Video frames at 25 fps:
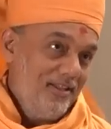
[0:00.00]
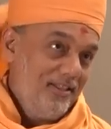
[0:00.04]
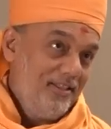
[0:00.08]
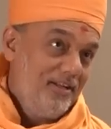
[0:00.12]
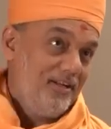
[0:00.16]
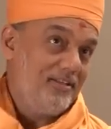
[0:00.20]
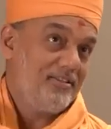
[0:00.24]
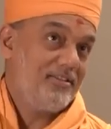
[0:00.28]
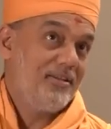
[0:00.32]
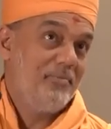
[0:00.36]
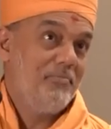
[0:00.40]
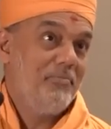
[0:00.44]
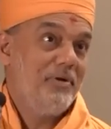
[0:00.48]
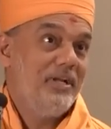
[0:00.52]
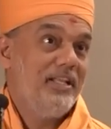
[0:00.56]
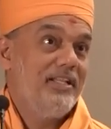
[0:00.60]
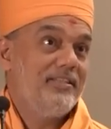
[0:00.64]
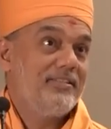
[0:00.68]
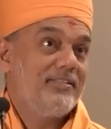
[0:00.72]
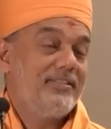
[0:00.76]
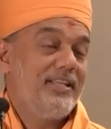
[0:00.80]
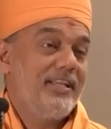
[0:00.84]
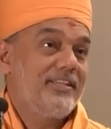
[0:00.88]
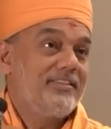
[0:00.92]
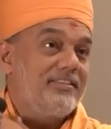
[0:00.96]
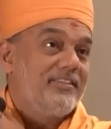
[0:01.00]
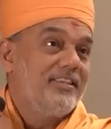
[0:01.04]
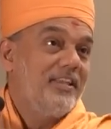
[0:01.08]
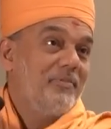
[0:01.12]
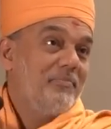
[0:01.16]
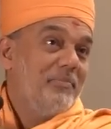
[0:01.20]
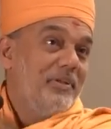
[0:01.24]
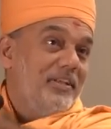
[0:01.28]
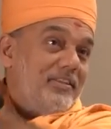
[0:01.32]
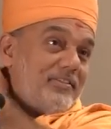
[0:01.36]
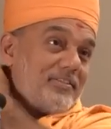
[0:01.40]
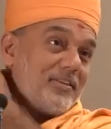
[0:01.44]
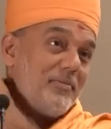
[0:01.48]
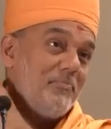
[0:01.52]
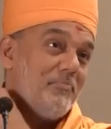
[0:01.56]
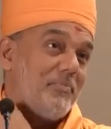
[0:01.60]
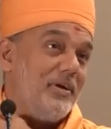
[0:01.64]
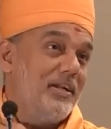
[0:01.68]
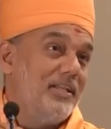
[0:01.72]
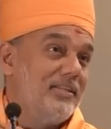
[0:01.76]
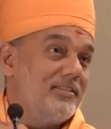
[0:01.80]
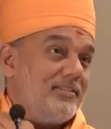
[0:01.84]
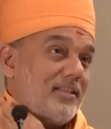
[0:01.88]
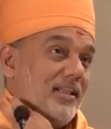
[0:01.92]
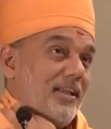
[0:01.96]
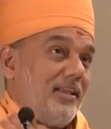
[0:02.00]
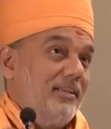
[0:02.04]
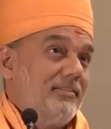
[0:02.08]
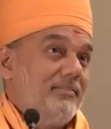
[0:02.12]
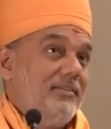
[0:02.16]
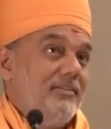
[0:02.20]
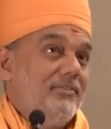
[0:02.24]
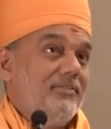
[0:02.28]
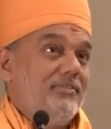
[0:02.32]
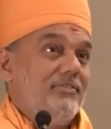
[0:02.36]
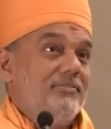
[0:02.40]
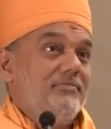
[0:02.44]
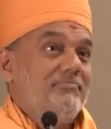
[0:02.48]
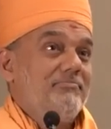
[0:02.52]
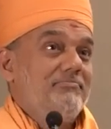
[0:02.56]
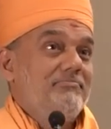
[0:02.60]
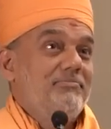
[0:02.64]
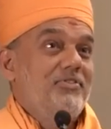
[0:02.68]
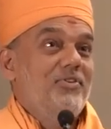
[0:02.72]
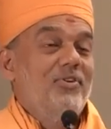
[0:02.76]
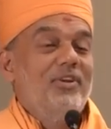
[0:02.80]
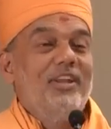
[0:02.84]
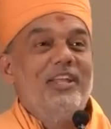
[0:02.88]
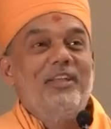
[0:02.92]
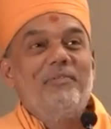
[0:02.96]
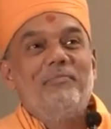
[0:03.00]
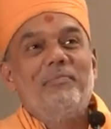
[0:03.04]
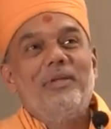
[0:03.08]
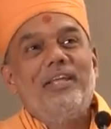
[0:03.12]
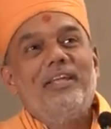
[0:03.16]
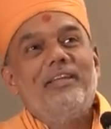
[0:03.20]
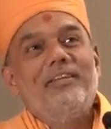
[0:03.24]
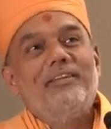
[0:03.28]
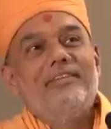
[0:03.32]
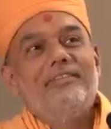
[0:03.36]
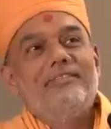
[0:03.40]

that somebody is texting me, somebody is like, you know, calling me.